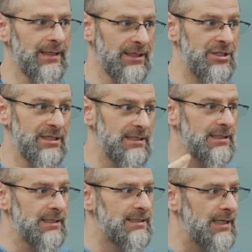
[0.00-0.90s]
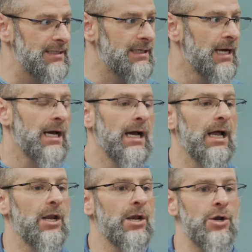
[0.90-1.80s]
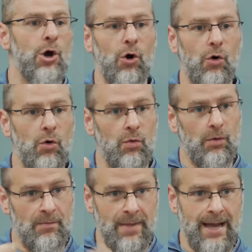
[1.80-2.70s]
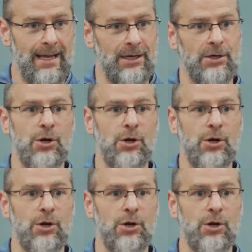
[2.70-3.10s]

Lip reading: And Jesus then says, no man,